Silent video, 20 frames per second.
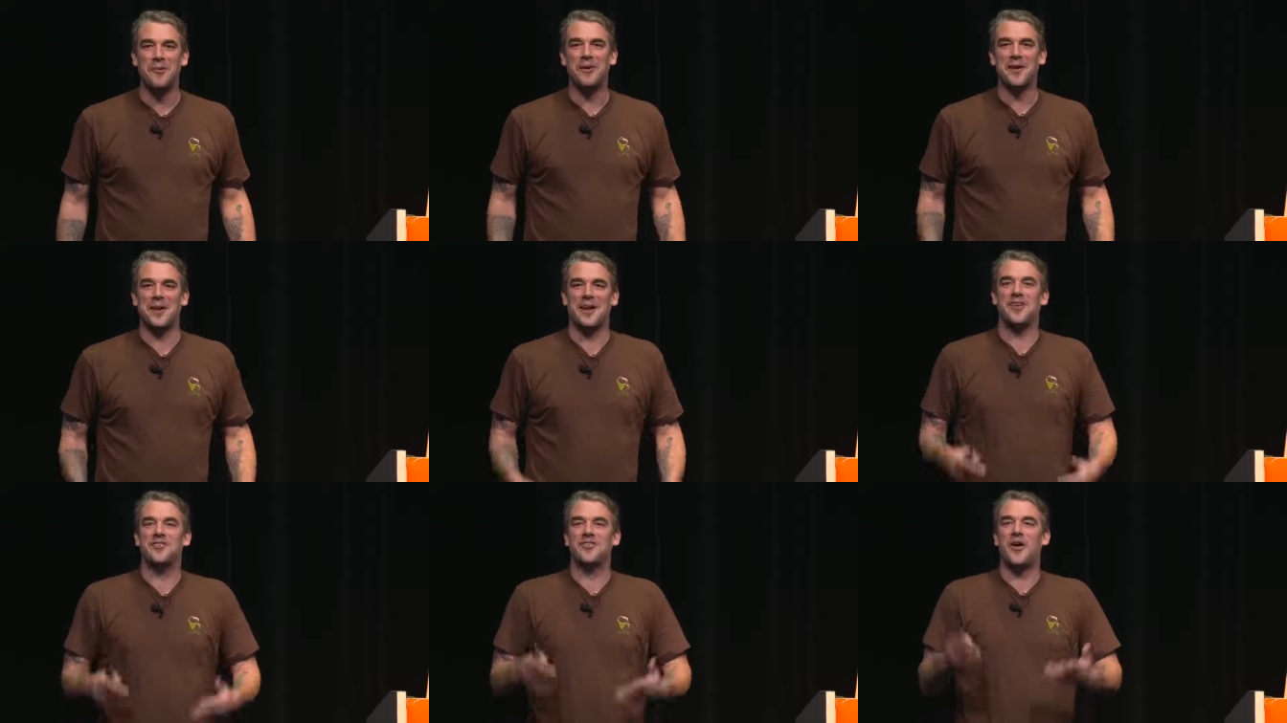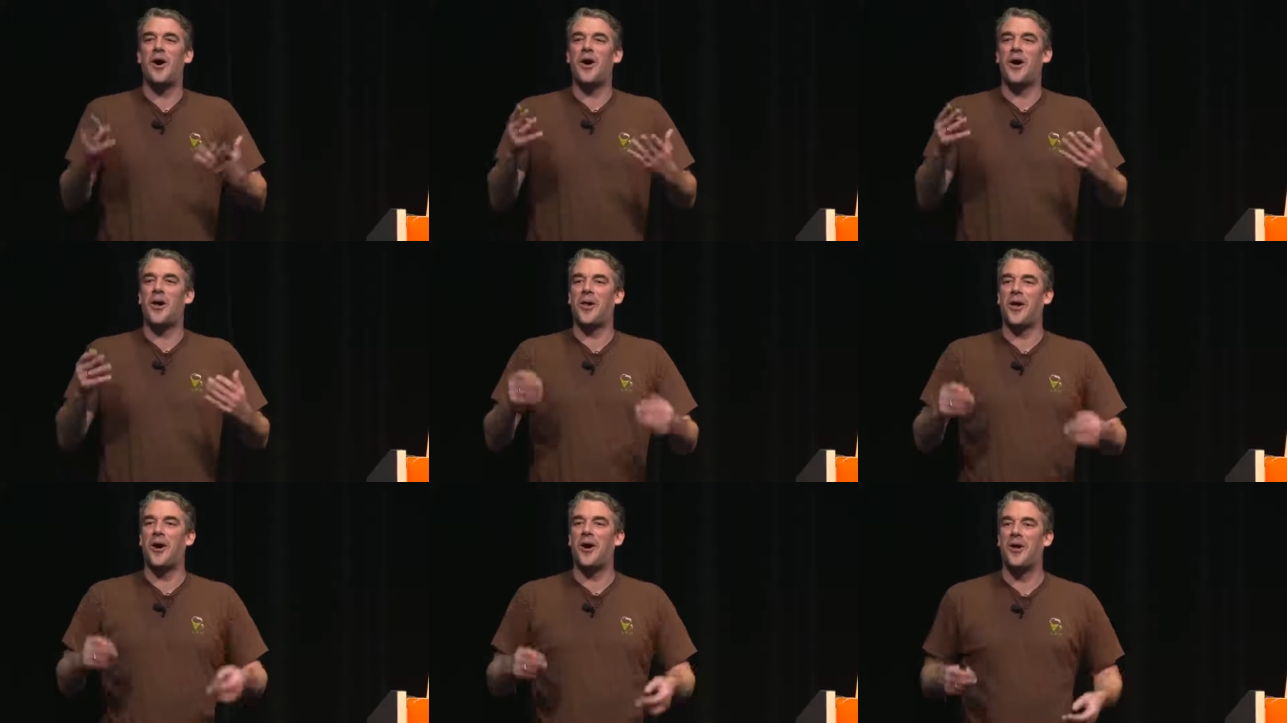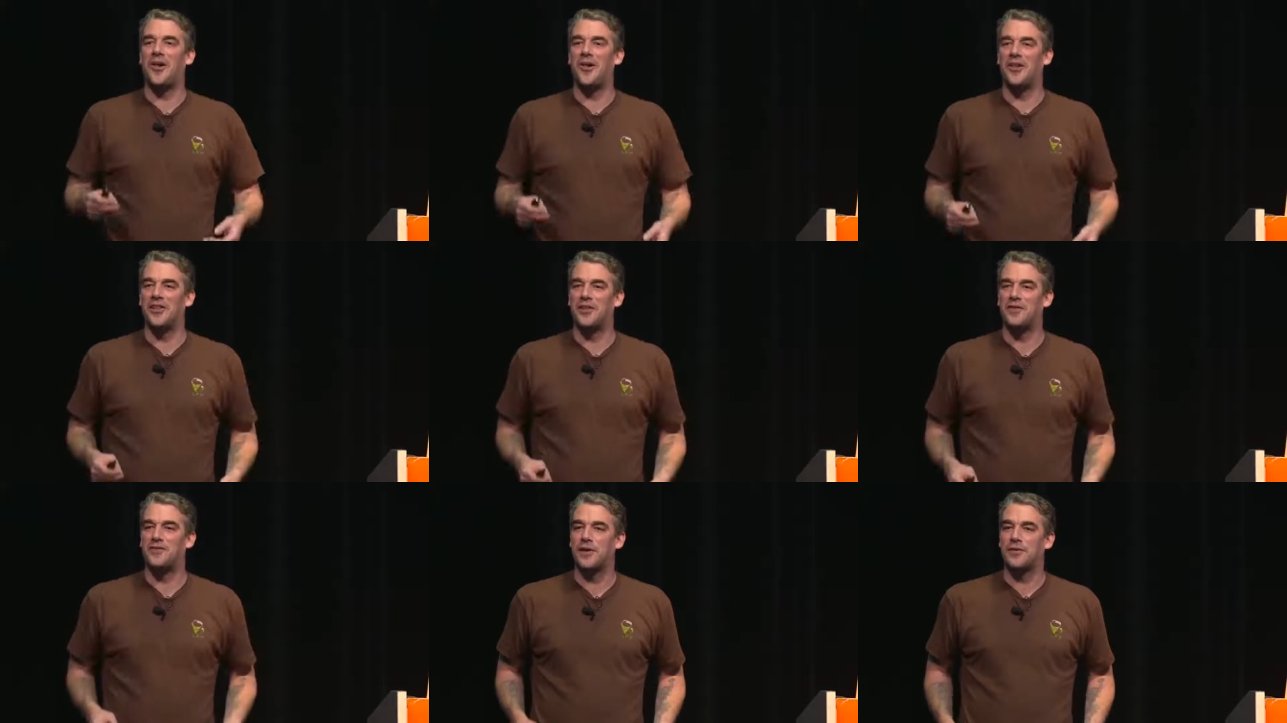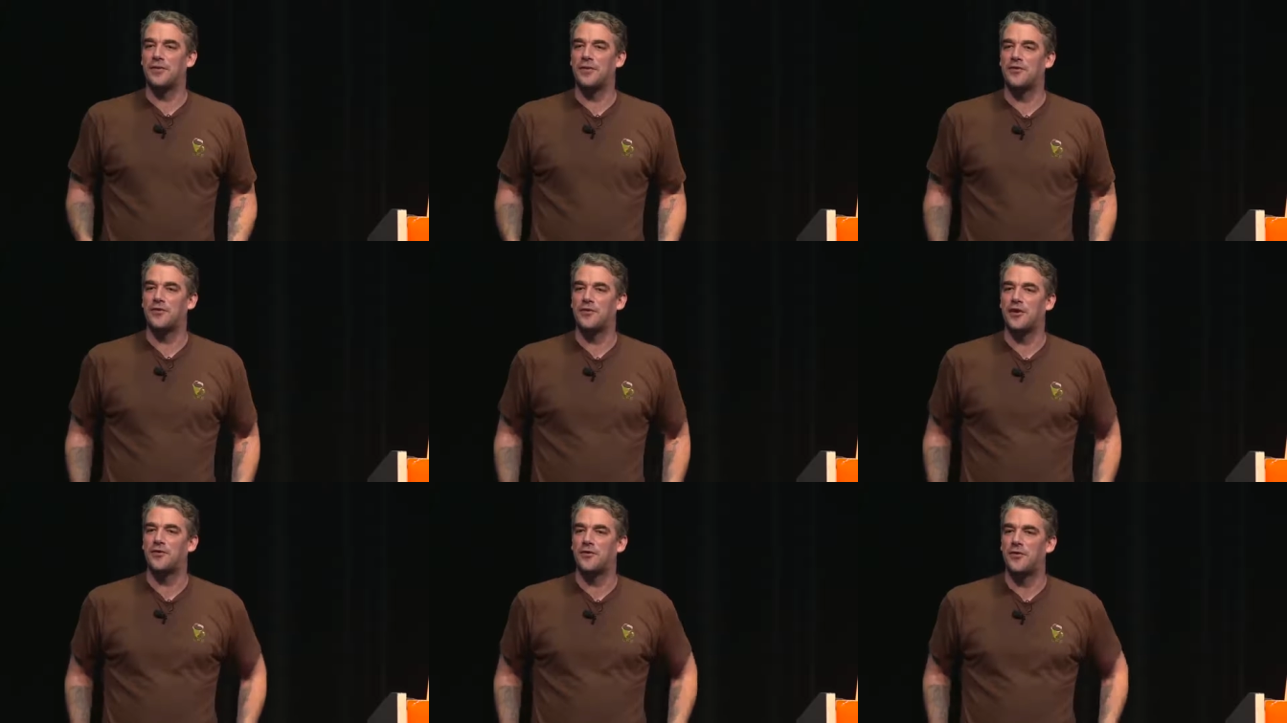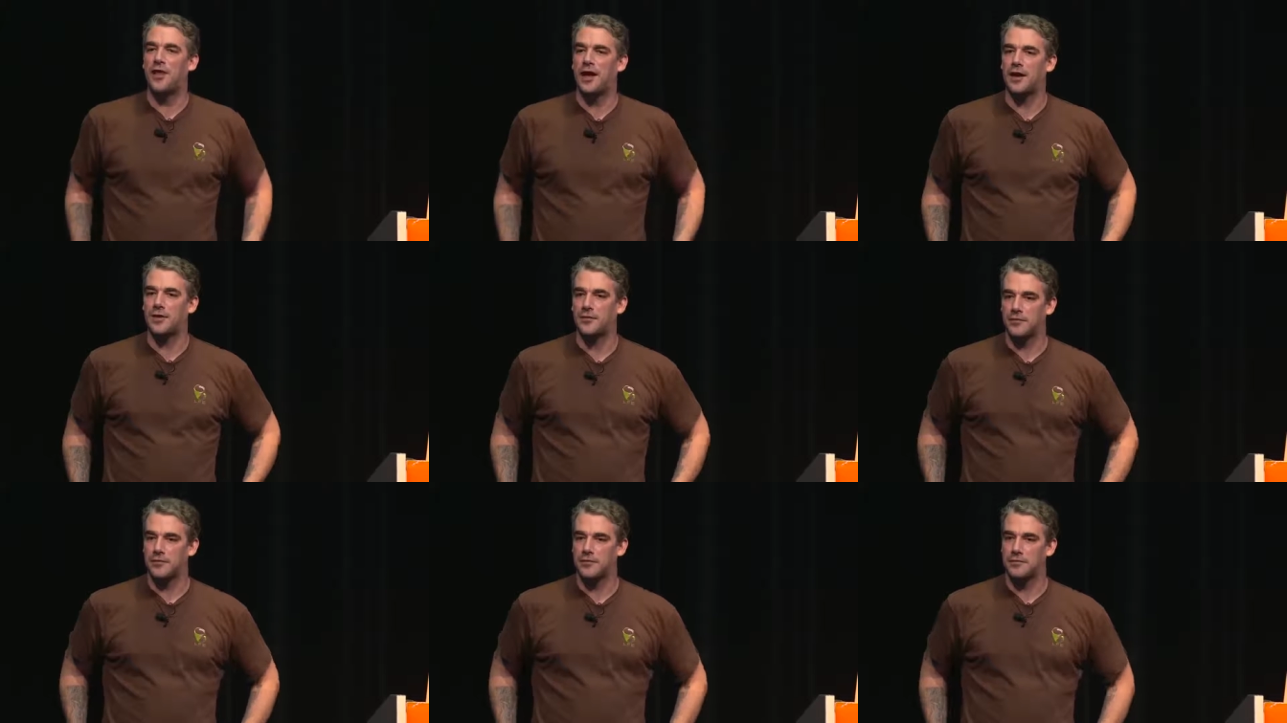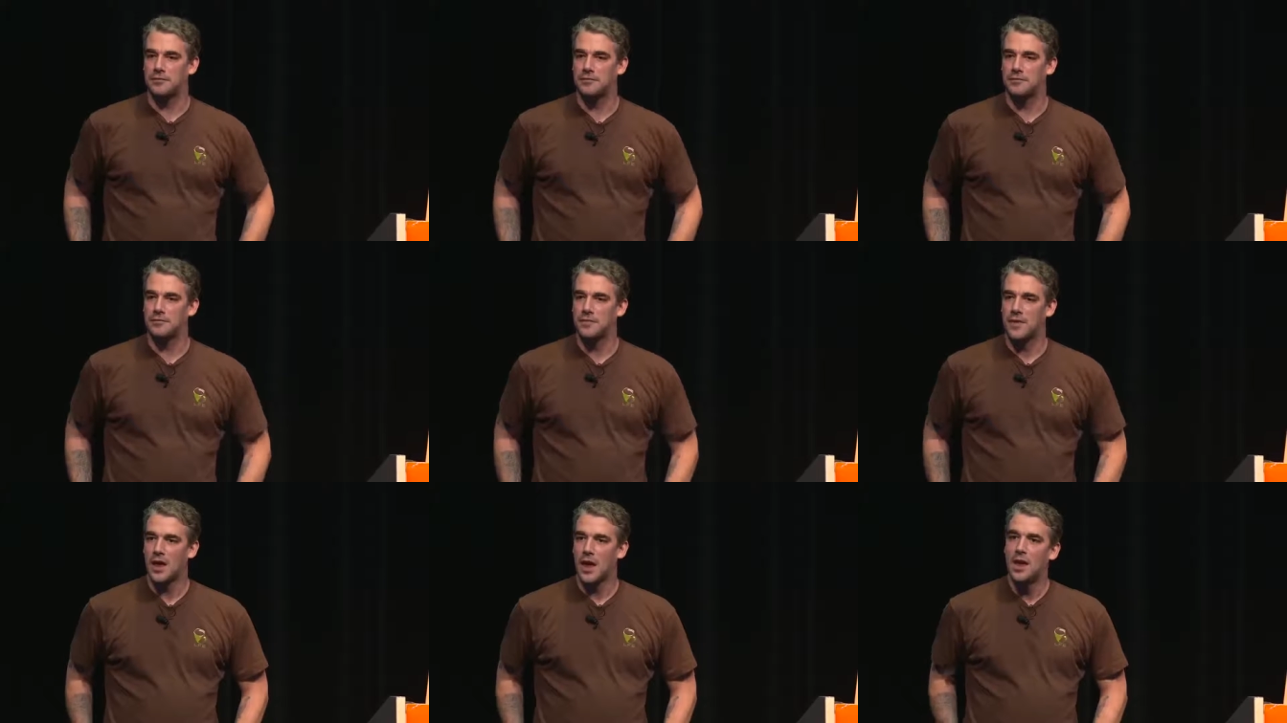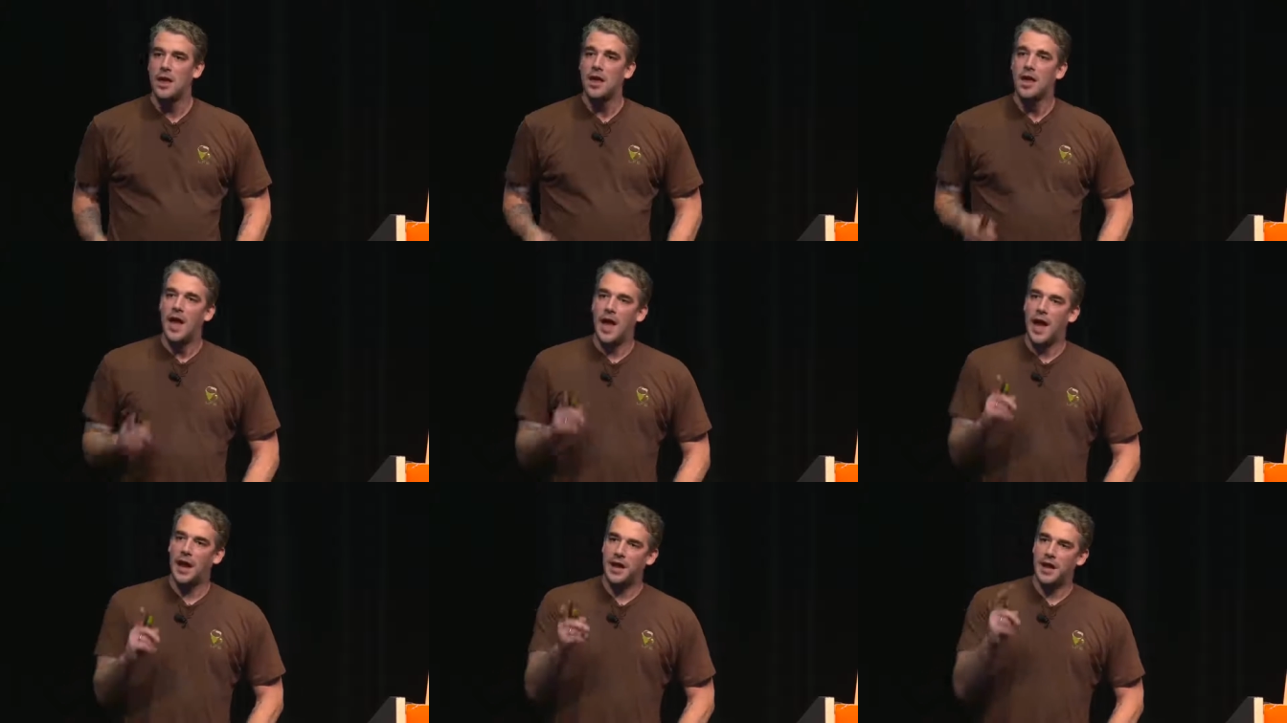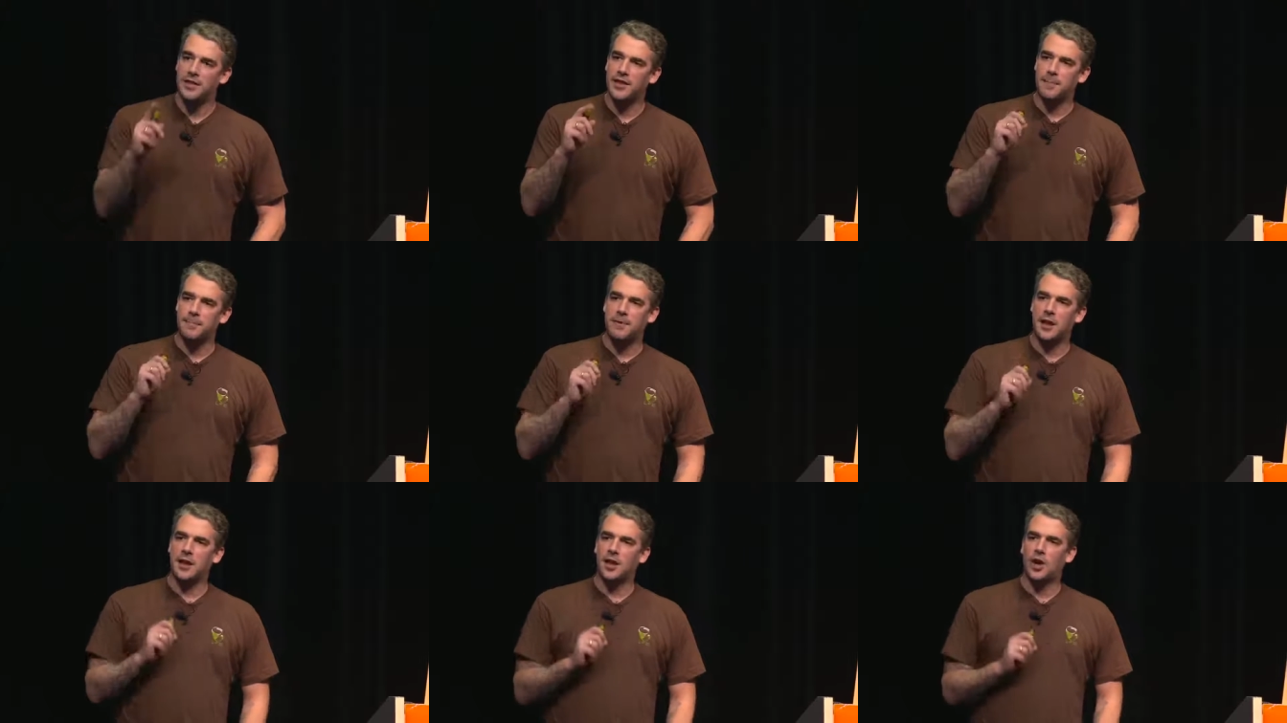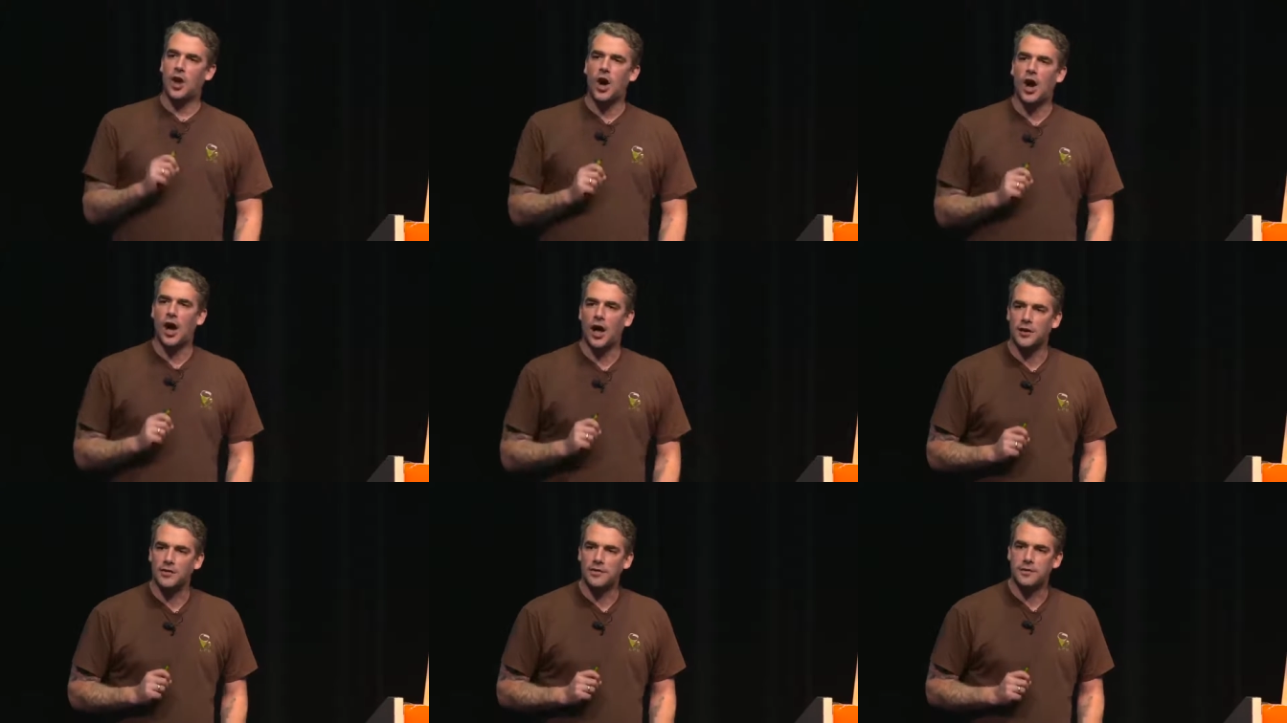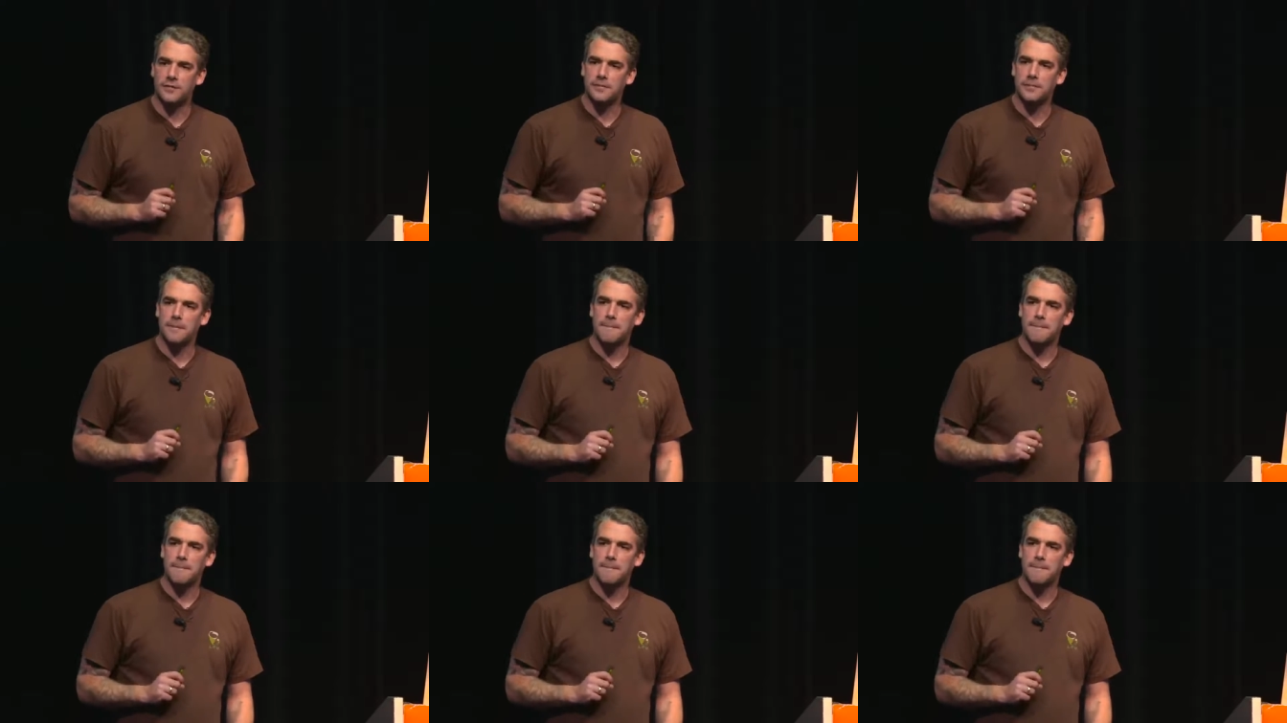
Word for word: Oh, wait, it has all all in the fifth and sixth legs. And he ended up getting caught.